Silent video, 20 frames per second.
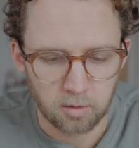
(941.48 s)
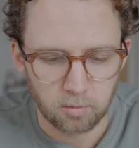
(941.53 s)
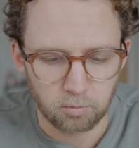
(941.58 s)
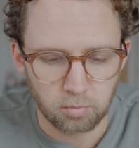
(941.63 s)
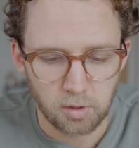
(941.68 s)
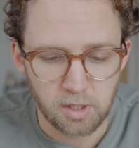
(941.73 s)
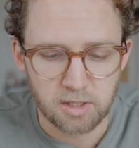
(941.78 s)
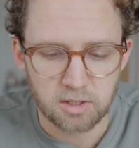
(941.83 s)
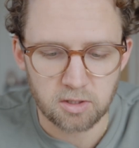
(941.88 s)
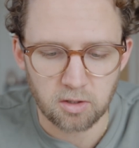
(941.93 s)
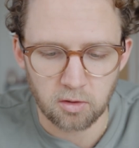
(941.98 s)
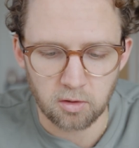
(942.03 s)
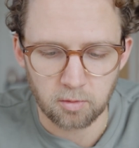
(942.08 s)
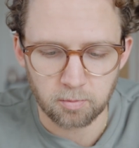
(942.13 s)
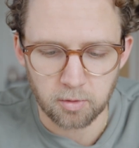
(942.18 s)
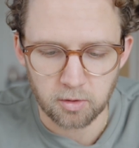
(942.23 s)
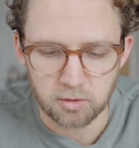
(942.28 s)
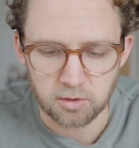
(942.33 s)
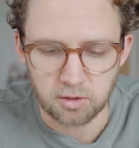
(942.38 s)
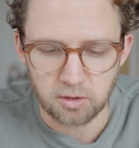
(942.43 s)
Beat on the
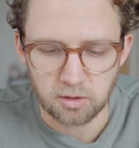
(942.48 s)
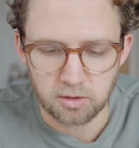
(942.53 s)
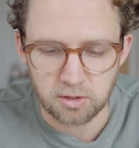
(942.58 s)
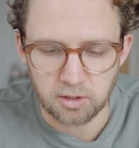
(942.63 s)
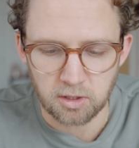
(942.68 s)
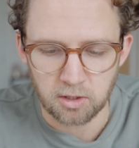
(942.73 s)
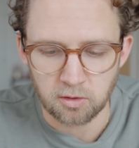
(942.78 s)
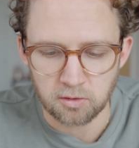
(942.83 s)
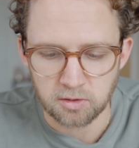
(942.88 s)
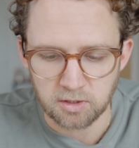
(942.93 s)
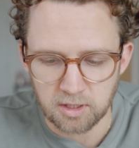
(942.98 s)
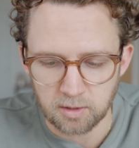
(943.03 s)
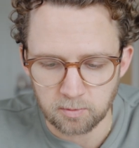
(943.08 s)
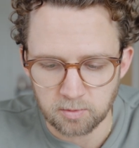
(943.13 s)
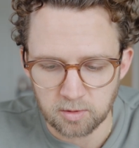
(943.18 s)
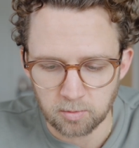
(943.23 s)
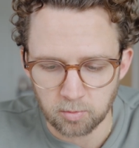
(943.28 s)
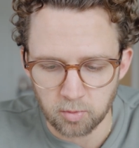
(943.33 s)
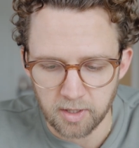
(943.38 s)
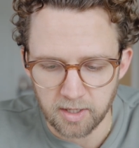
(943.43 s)
prosecutor who
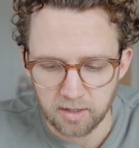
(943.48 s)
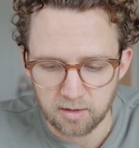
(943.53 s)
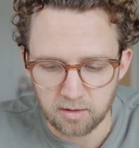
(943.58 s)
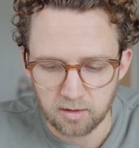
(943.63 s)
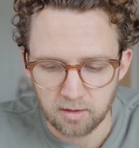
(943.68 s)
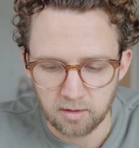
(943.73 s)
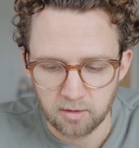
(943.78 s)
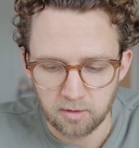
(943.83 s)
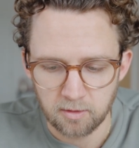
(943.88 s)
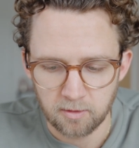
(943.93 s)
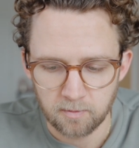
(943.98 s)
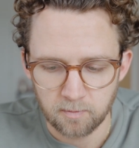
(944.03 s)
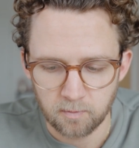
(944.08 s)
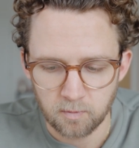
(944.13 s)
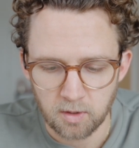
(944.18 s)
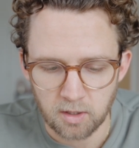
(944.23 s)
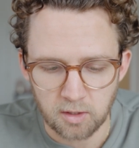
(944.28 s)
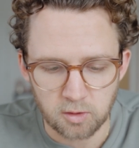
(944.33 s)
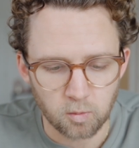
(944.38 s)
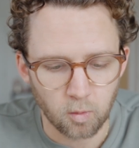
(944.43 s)
skips a breath.
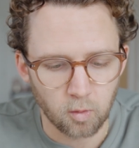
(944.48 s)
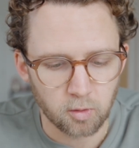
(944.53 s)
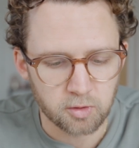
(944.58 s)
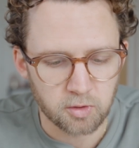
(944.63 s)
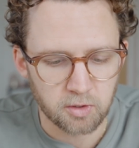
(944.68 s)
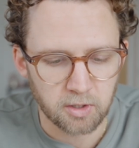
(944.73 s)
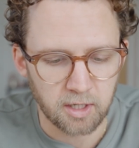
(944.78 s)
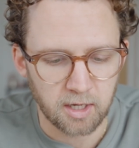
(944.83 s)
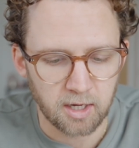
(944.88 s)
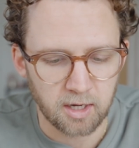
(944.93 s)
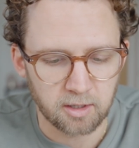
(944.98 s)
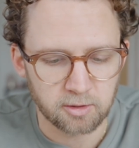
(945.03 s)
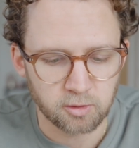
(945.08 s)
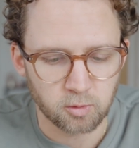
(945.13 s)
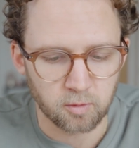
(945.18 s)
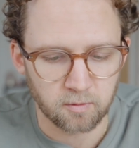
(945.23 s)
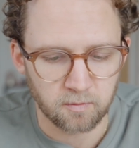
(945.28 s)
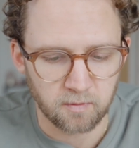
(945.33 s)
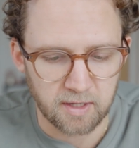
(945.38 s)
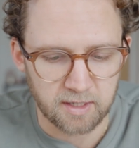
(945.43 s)
His watering eyes
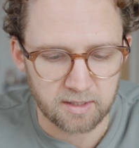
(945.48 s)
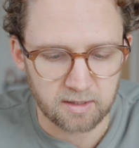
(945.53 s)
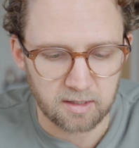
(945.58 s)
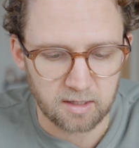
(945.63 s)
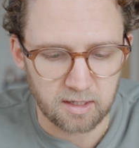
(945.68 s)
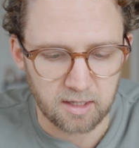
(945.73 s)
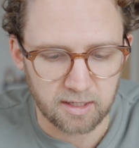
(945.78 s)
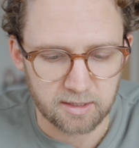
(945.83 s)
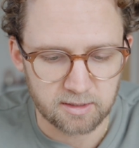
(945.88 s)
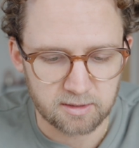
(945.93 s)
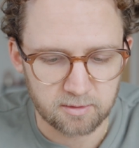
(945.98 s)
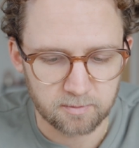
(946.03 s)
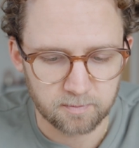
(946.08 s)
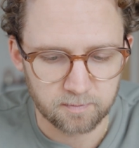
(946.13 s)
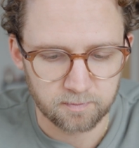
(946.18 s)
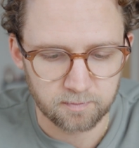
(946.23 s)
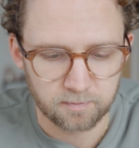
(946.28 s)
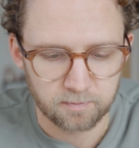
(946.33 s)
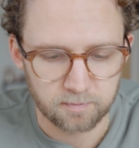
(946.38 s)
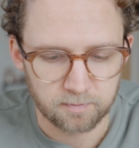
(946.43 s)
reflect the light.
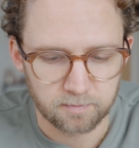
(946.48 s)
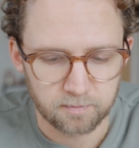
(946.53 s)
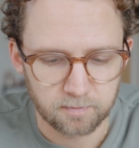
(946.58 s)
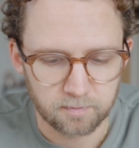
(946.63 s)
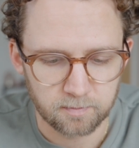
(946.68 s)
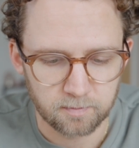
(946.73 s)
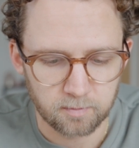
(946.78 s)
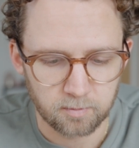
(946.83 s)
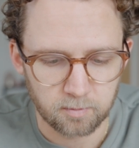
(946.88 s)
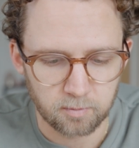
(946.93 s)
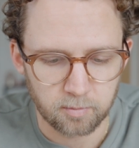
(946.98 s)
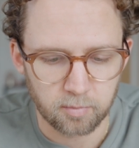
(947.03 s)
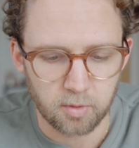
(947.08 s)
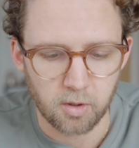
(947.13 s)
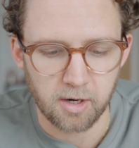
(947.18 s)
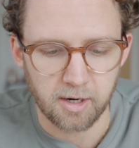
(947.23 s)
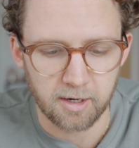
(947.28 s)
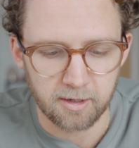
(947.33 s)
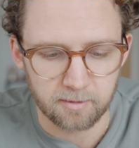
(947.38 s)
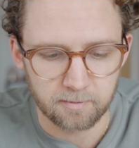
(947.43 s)

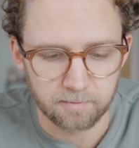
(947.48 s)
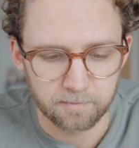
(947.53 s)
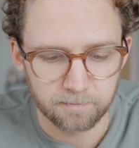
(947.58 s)
Brian.